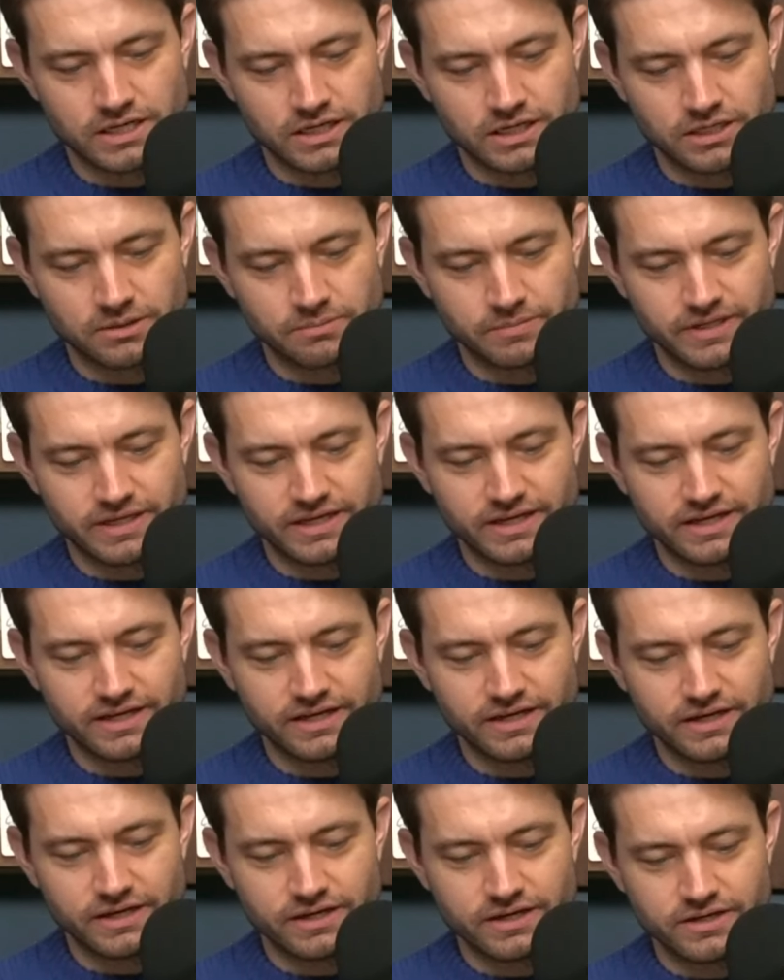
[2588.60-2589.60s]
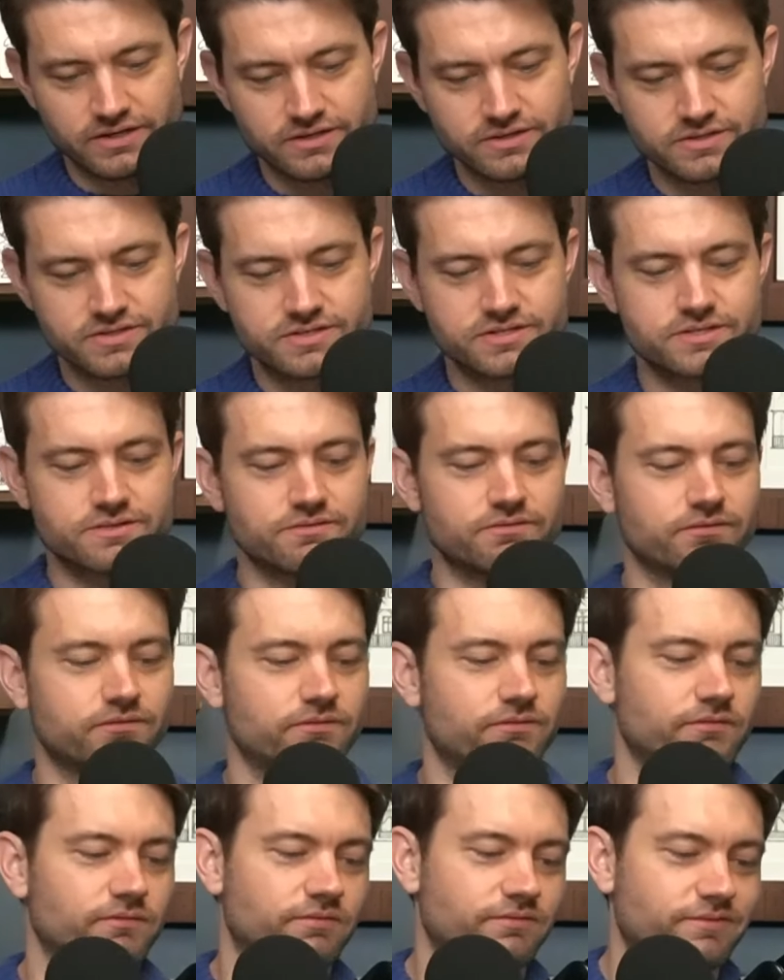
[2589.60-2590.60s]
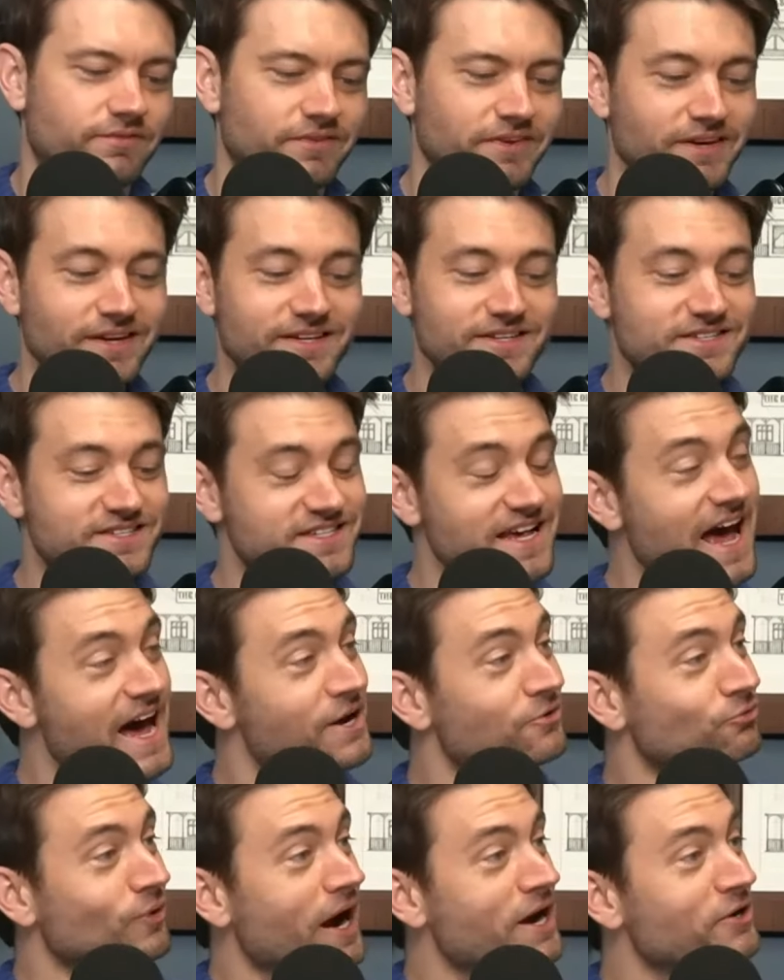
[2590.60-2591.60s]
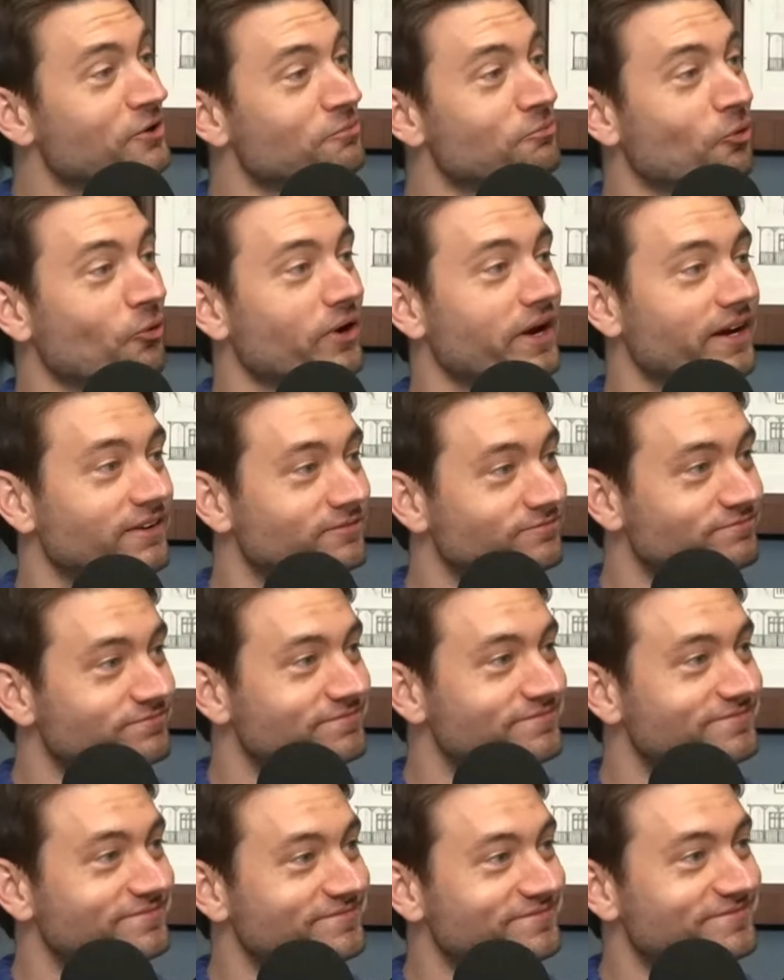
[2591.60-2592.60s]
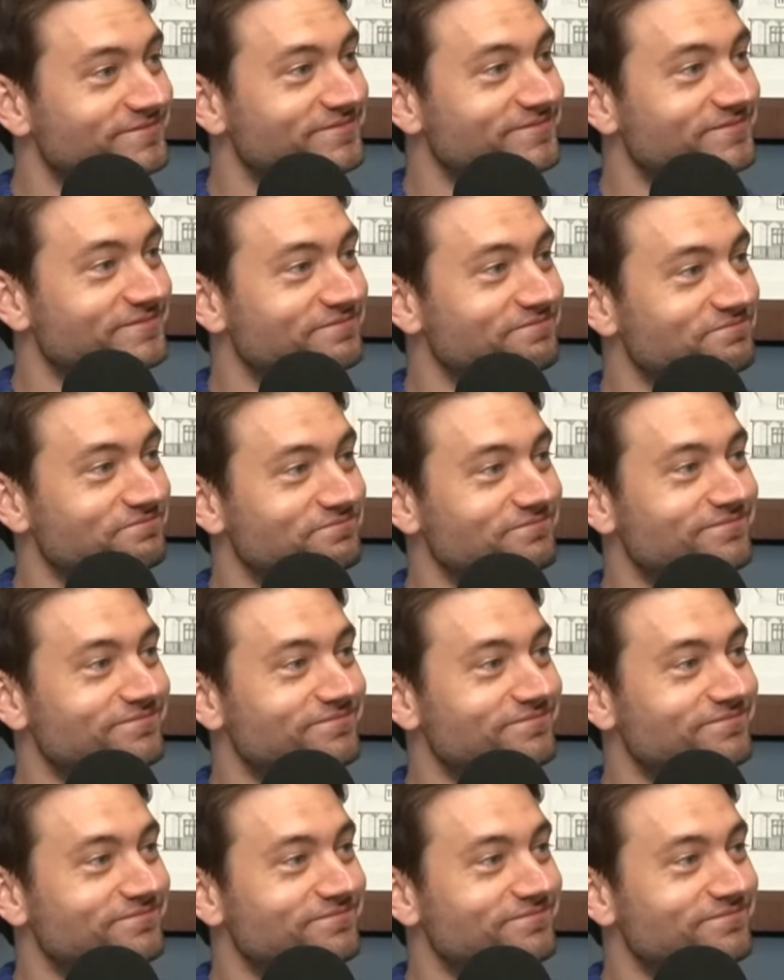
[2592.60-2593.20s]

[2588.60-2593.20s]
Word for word: It is Sad Rider morning. So, okay.